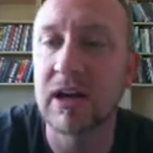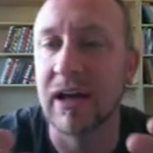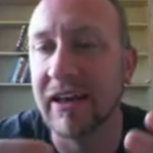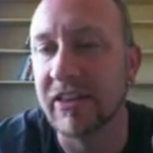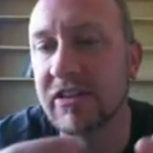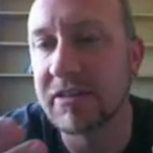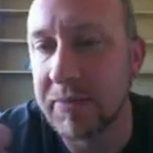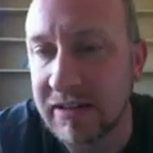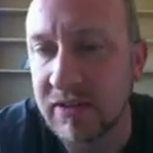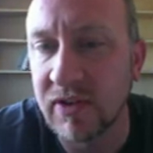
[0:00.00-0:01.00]
another
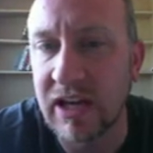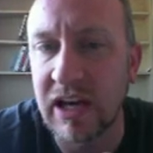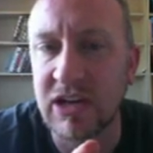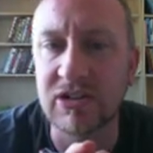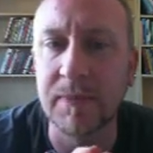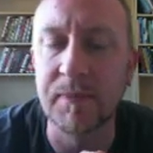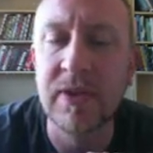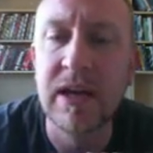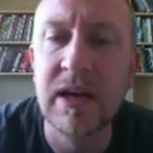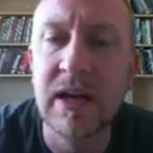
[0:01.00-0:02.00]
specification
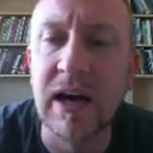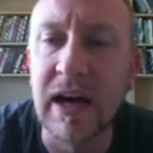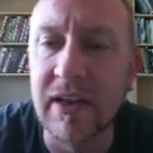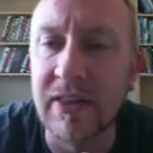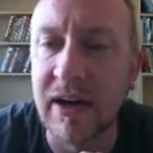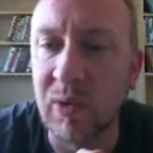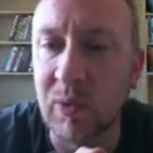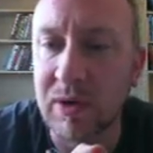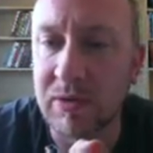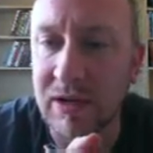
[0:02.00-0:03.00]
uh, that
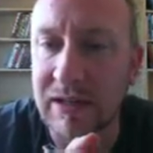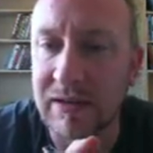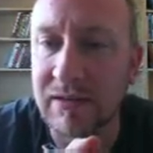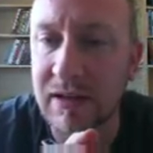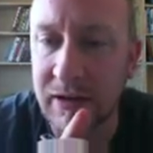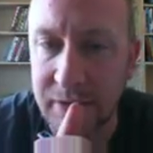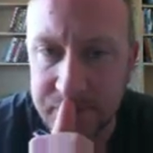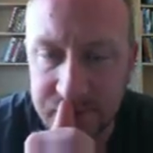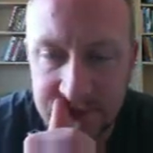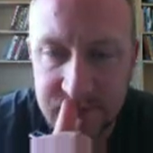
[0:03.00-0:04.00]
we will consider.
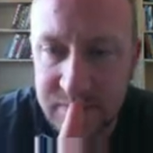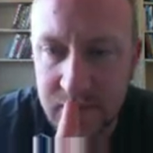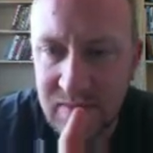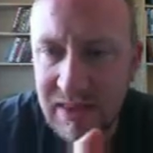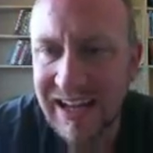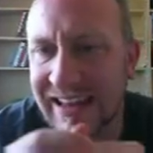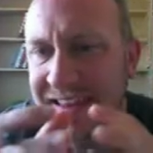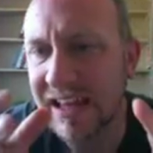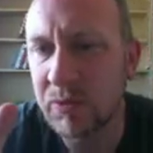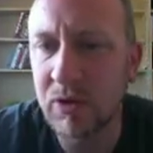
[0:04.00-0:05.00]
And
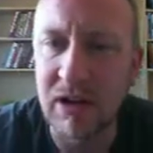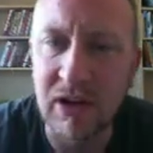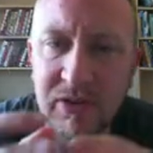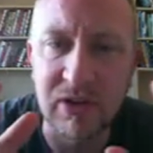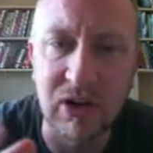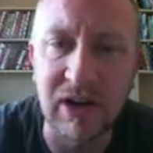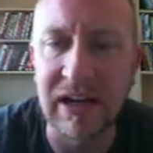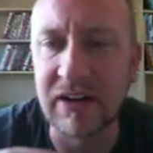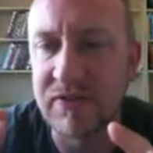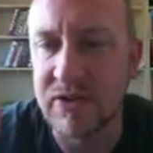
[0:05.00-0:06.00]
then we'll also look
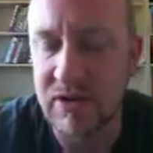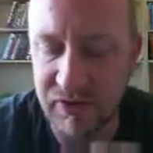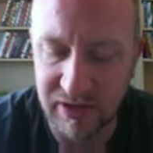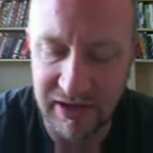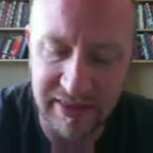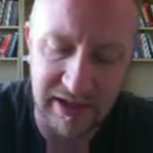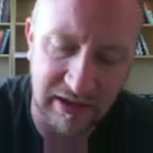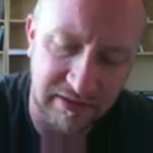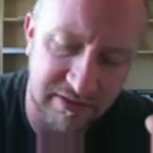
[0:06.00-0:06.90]
at a few different things,